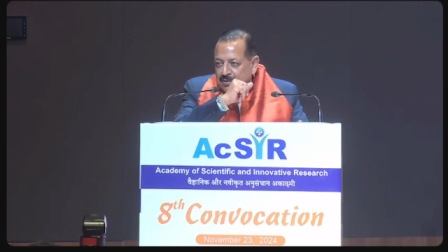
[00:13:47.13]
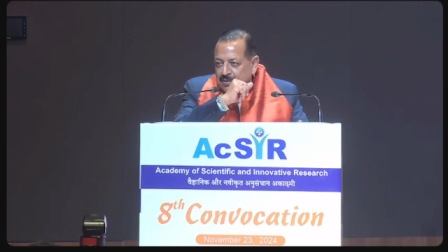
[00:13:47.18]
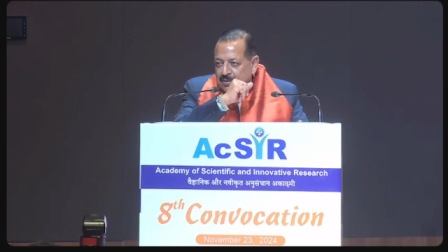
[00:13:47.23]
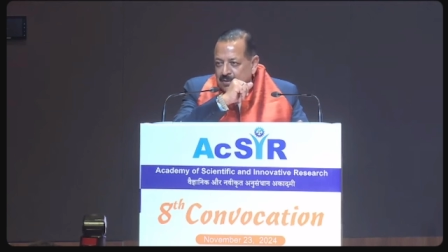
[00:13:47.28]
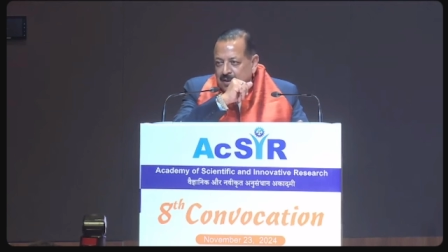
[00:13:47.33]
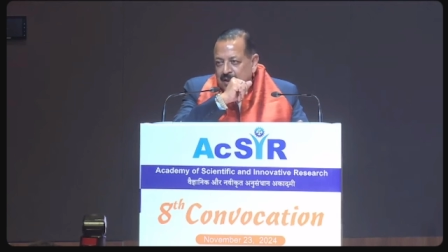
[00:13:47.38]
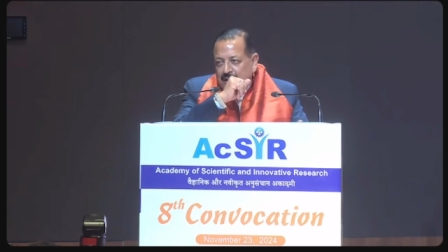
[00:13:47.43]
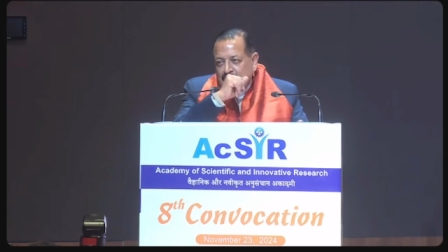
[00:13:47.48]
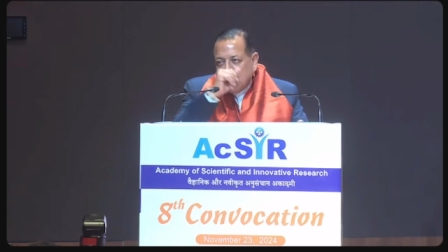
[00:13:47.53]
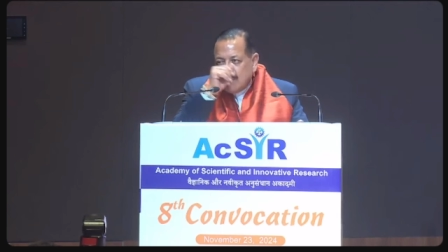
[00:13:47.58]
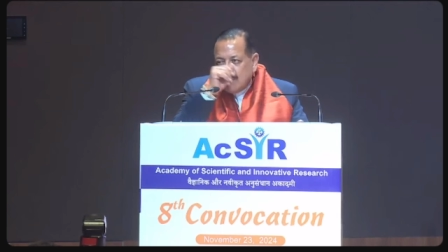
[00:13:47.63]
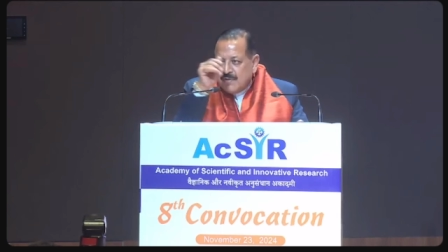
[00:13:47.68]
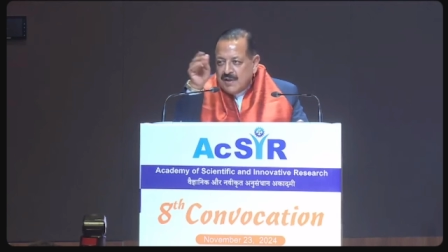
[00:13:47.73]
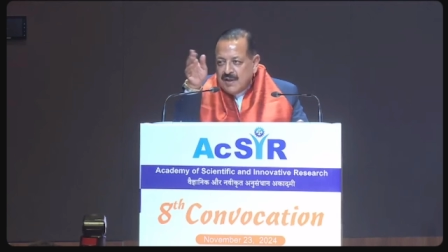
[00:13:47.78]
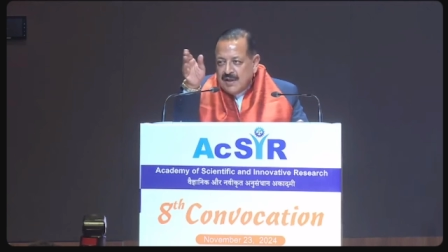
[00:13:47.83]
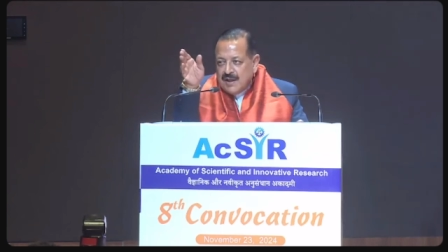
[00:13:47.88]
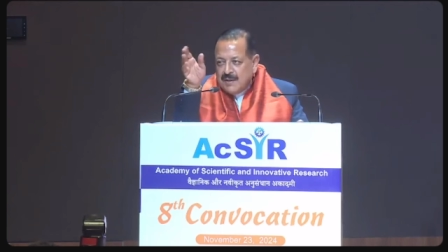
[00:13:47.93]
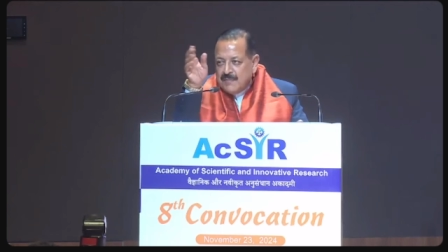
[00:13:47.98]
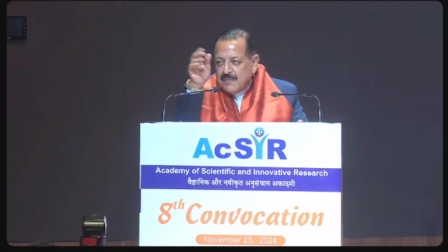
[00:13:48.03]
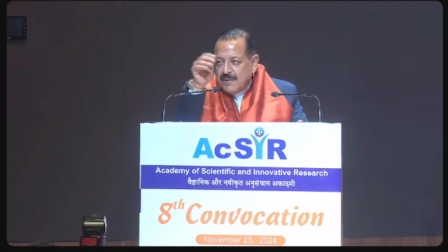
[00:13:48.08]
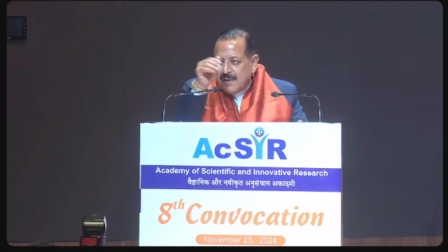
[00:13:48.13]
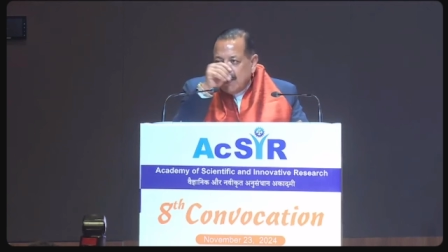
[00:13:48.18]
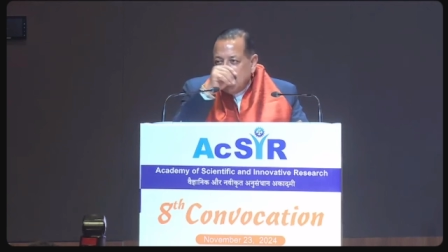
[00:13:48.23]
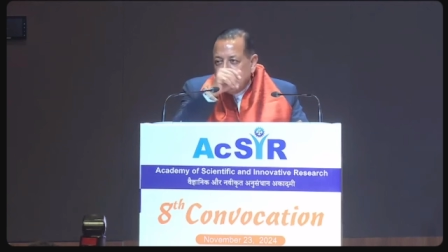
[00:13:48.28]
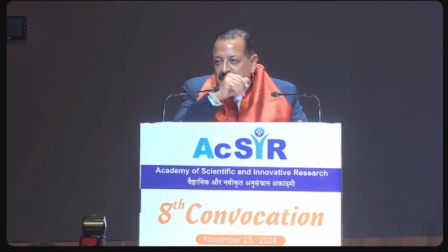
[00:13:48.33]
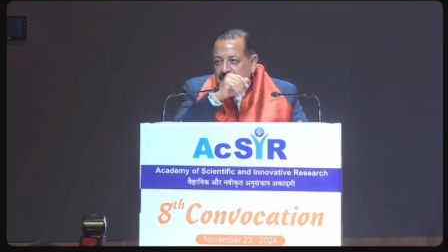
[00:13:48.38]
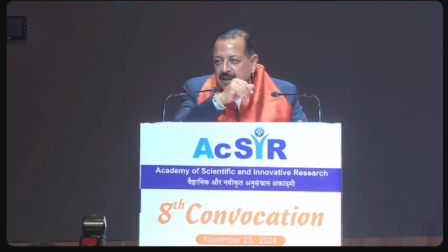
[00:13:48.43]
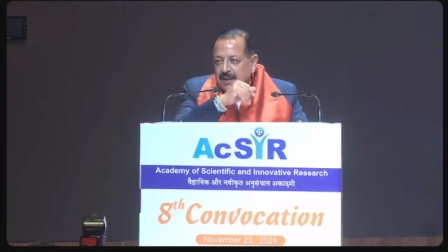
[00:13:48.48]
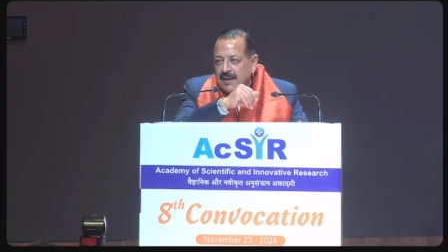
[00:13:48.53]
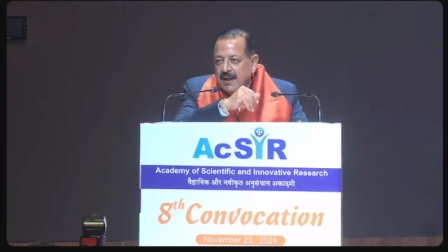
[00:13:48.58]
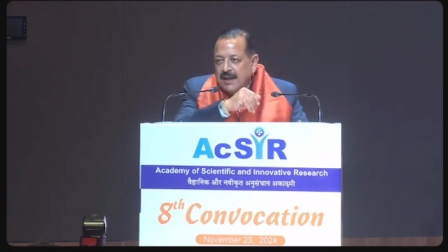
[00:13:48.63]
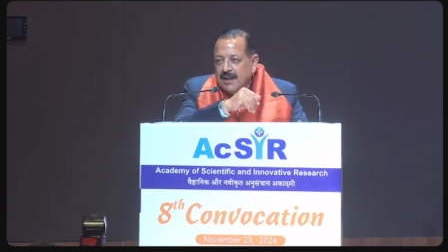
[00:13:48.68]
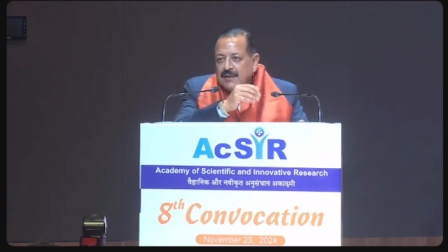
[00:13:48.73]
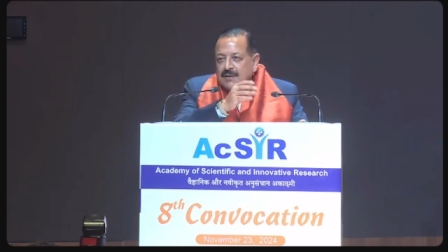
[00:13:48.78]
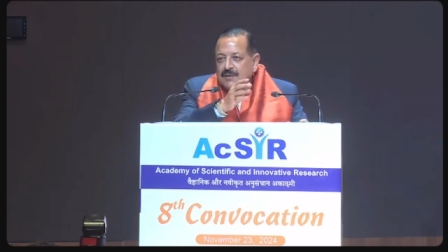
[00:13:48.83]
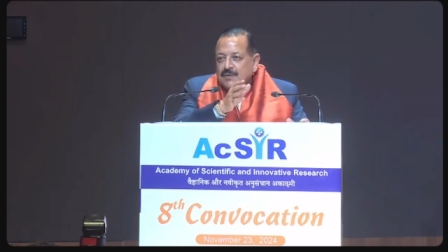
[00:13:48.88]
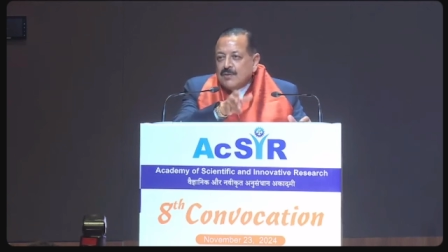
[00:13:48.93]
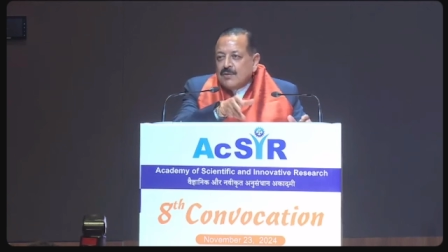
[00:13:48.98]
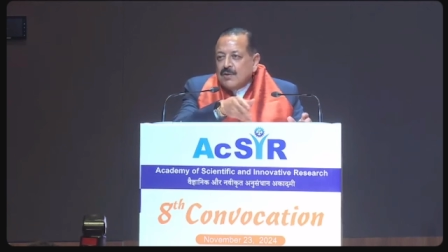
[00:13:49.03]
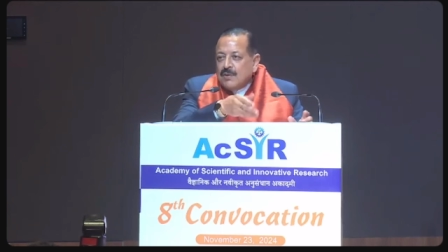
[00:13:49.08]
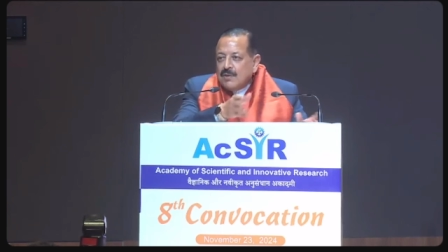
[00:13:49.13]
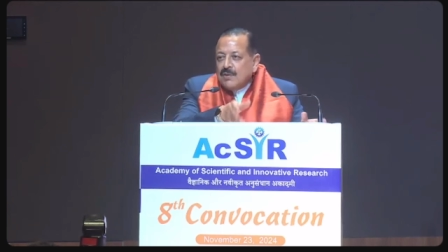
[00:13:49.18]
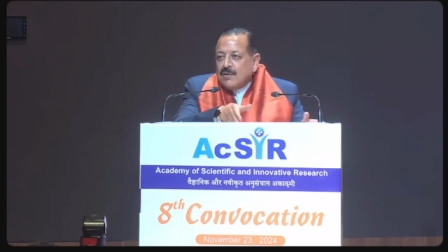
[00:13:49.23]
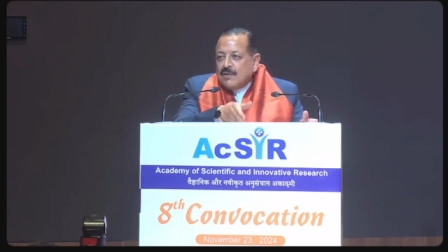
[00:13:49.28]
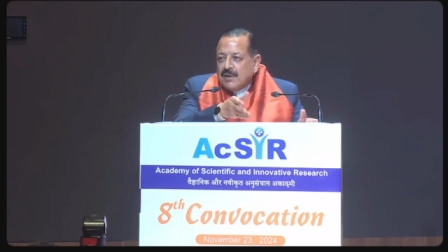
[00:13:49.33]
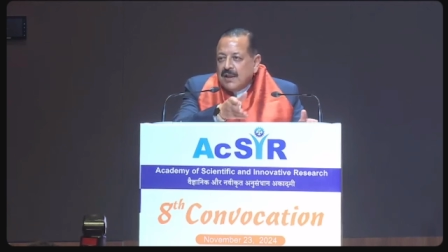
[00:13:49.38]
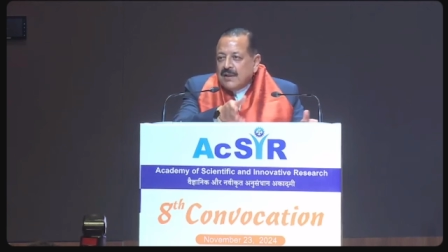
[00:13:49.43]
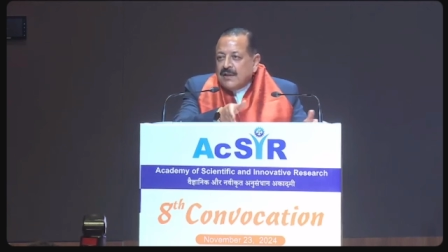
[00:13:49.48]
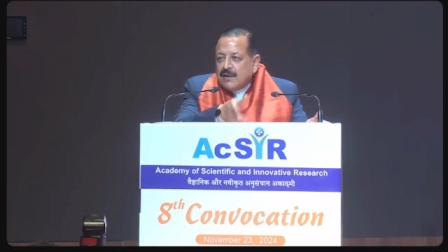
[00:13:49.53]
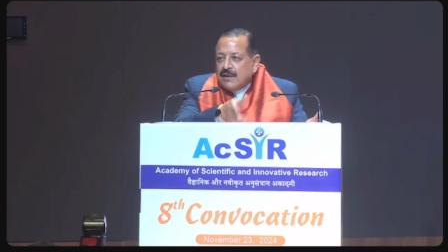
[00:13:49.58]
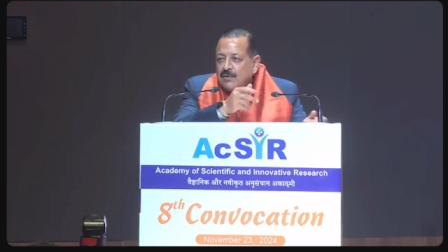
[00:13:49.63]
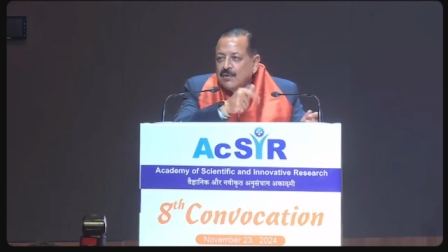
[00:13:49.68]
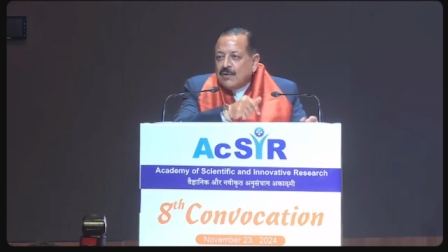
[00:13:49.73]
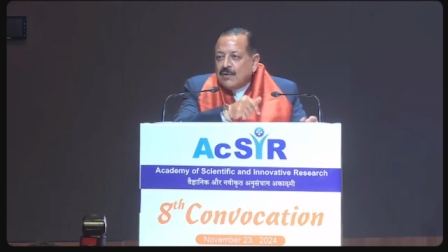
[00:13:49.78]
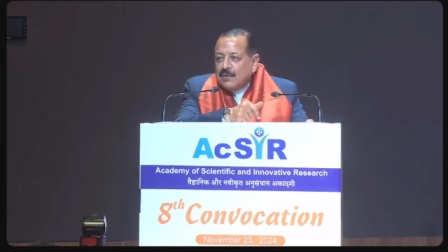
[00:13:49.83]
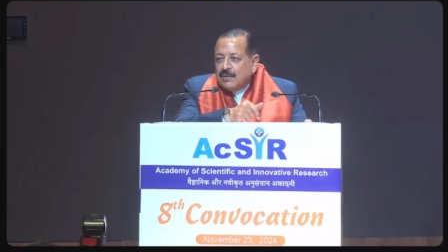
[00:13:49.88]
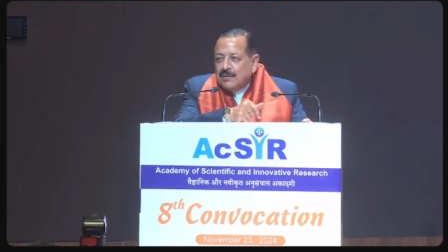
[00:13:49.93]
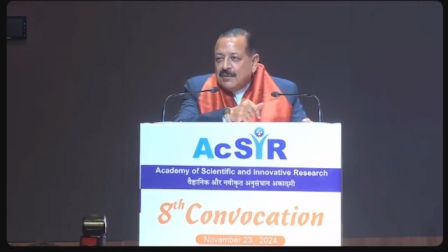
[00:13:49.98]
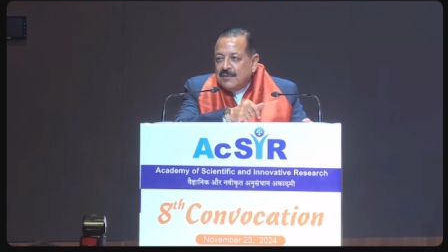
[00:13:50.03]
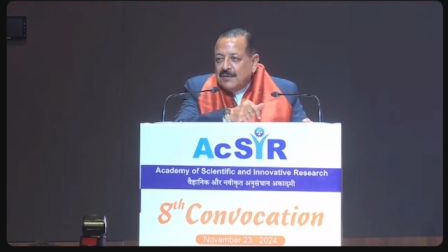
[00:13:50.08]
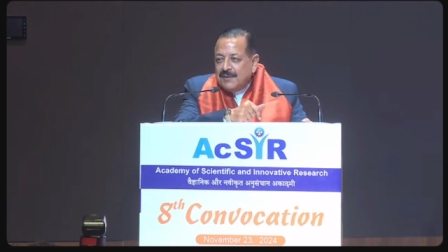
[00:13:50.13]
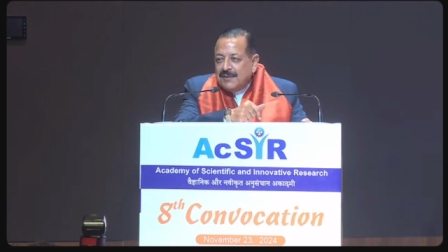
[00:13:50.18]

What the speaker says: So they look for a library. Others who don't know that they don't know.